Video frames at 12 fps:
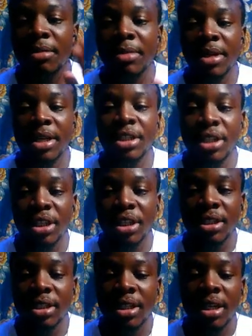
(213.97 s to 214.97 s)
make a
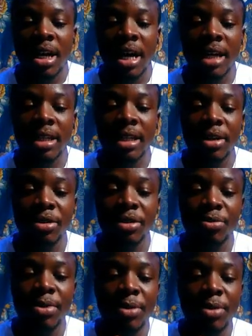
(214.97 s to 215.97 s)
change, and then to
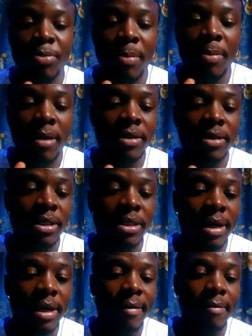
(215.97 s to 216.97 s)
bring pop up this
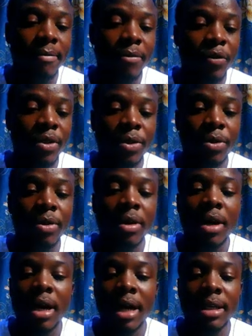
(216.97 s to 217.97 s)
window
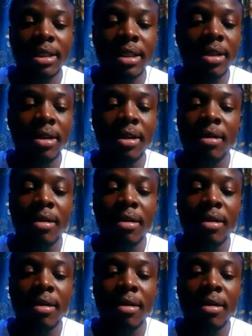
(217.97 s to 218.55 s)
and say